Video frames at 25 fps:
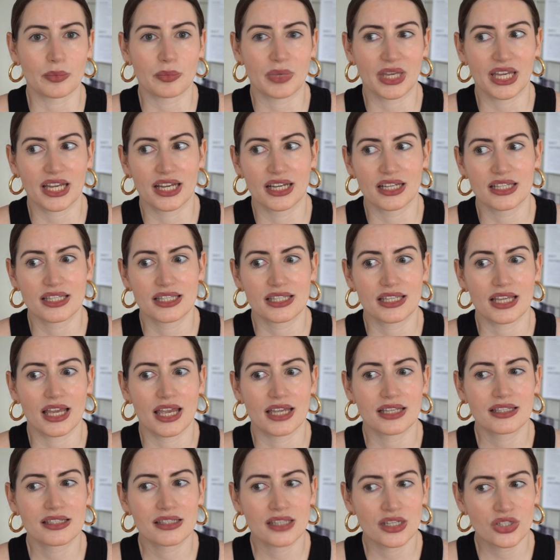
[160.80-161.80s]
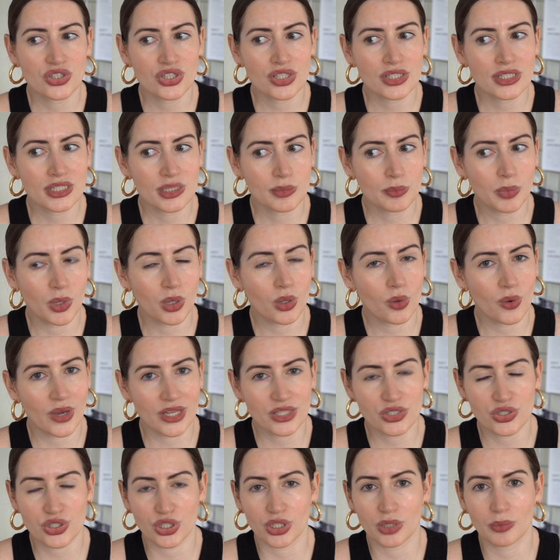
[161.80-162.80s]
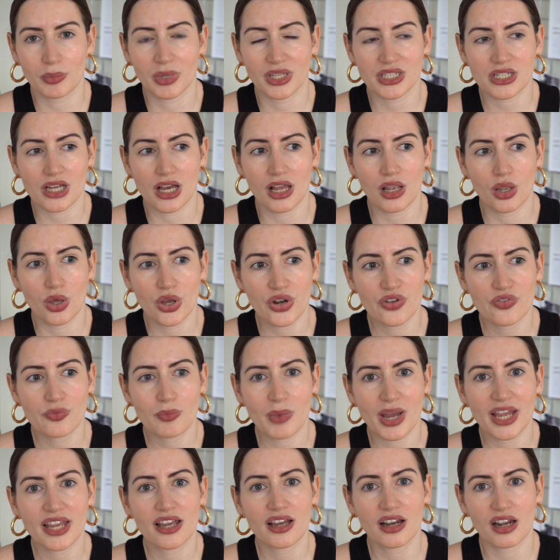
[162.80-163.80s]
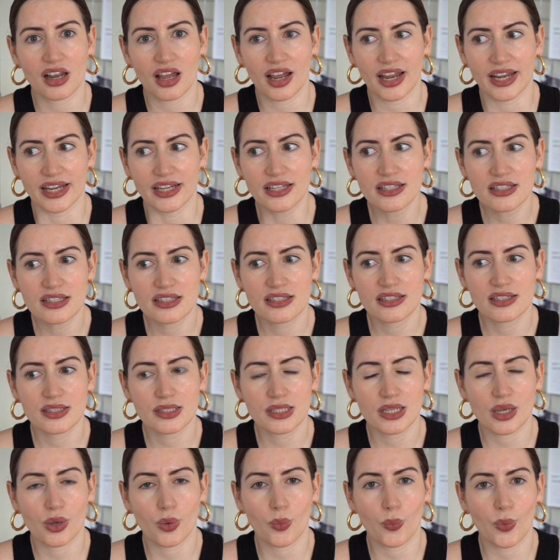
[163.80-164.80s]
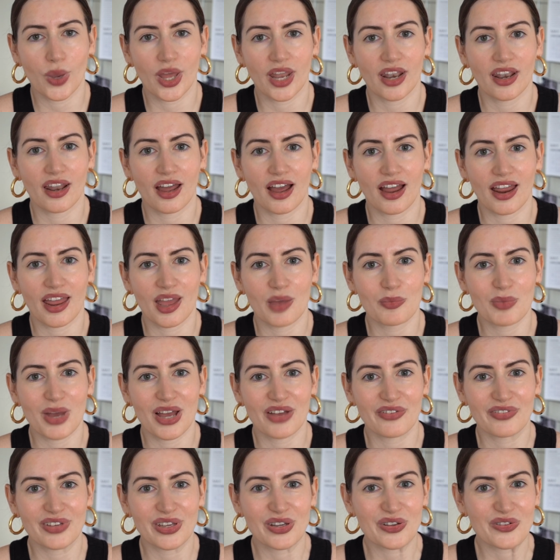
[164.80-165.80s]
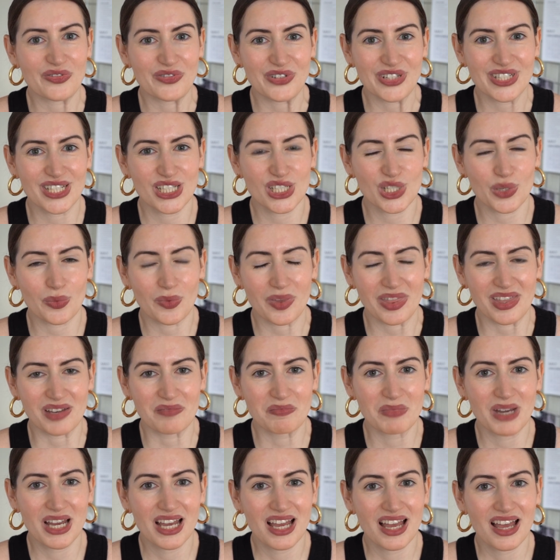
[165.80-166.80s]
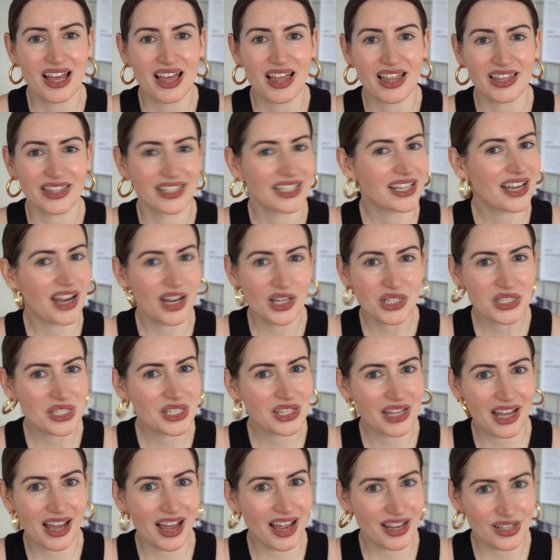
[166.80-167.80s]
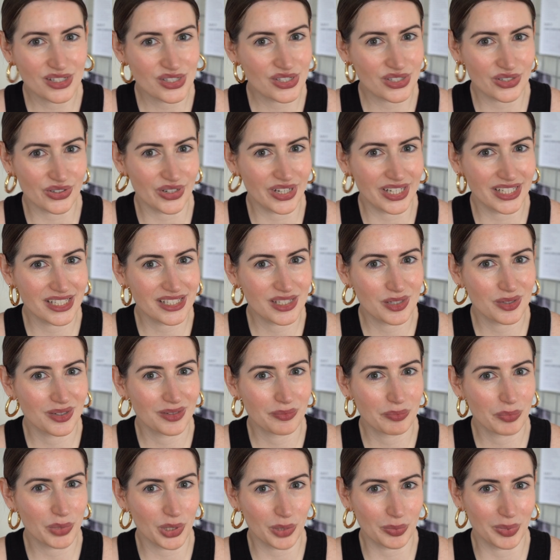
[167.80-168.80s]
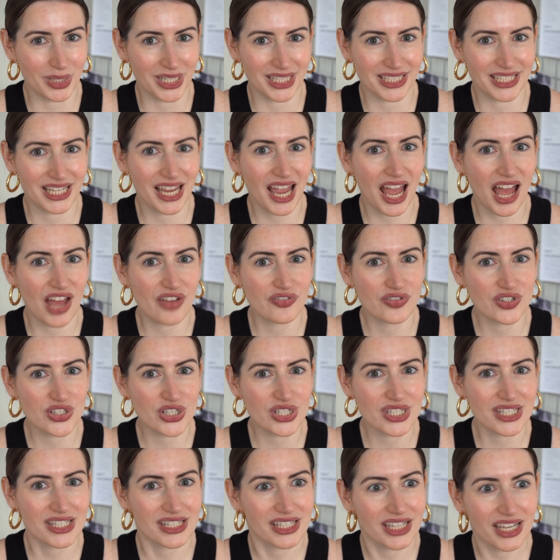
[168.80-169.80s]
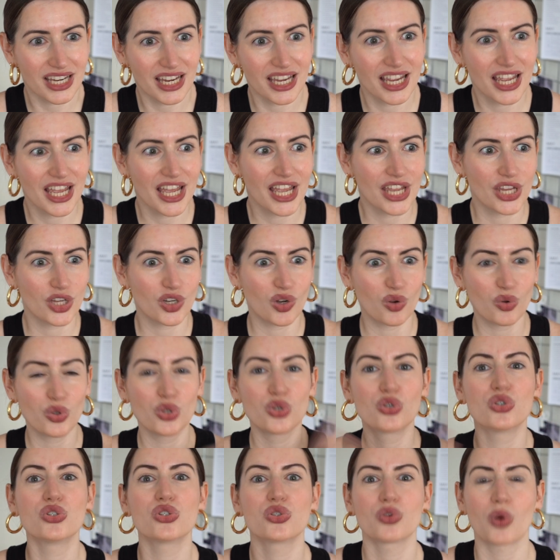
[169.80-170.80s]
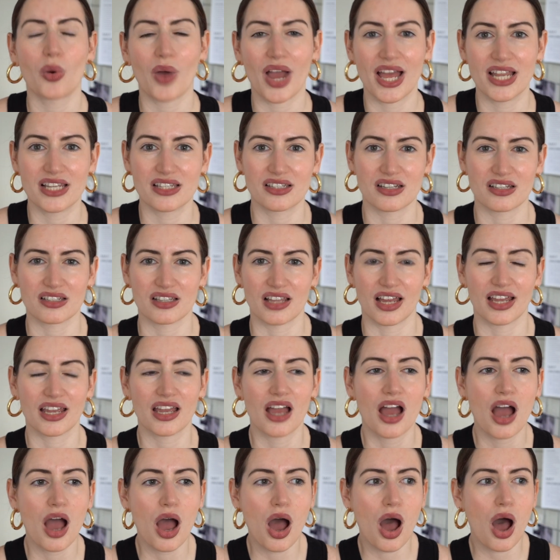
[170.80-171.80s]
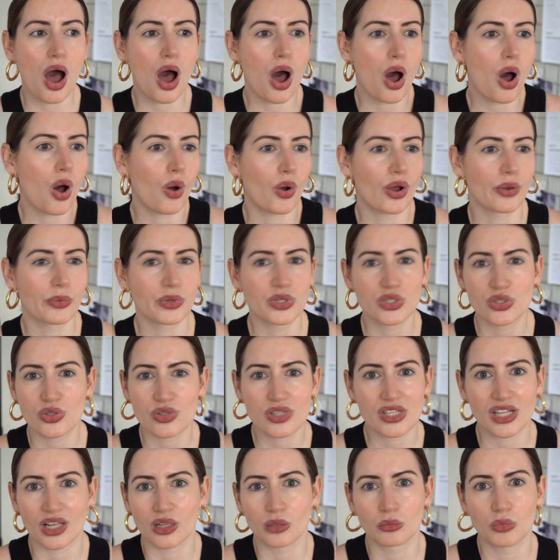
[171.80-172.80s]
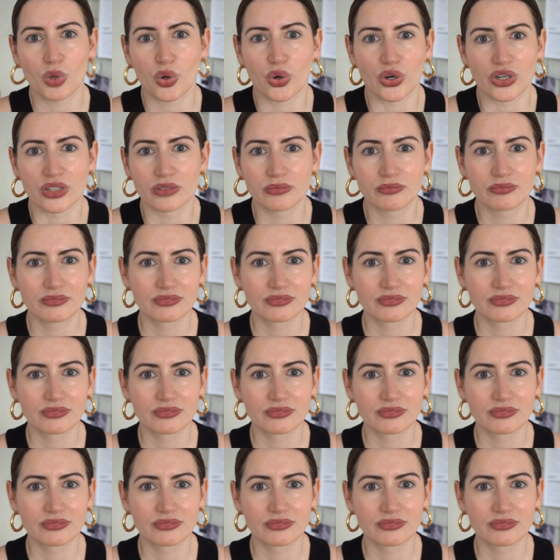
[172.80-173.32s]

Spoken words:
because it's such a simple question, but a lot of my clients, when I am having a conversation with them, they can't answer it properly. They have just the, usual answers like, oh, I want to sell more,